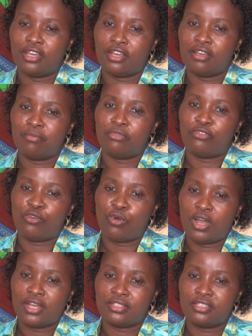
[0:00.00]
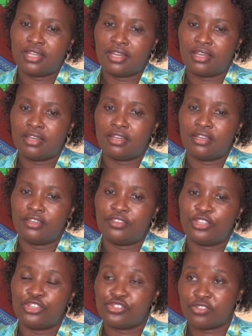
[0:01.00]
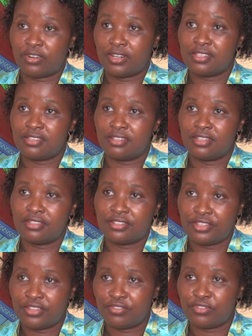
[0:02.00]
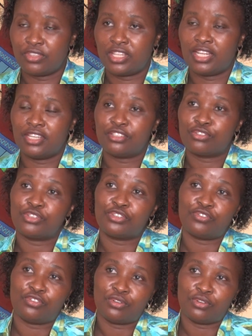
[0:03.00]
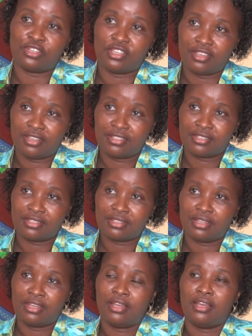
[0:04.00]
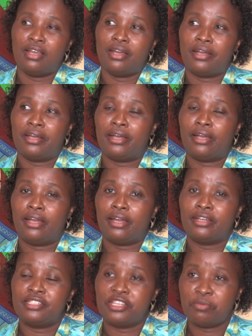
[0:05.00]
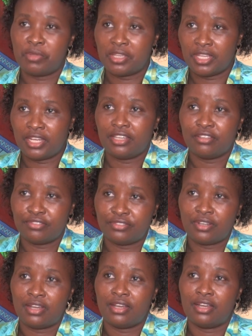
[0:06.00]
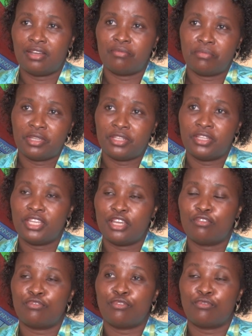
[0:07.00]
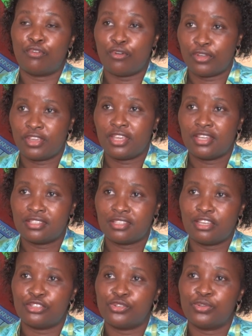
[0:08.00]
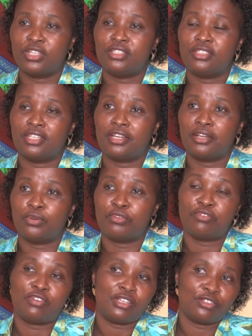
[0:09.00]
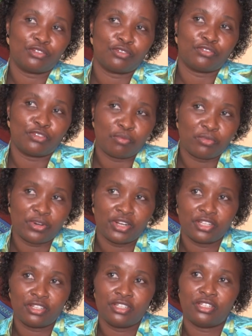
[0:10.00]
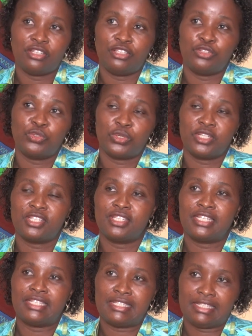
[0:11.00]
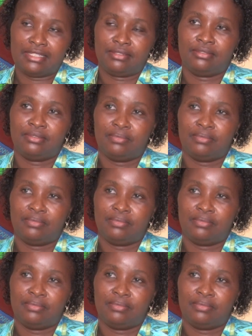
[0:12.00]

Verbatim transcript: I've worked uh, in the insurance industry for the last 24 years. Uh, at APA Life, I've been here for four years. I joined uh, on 1st of February in 2019.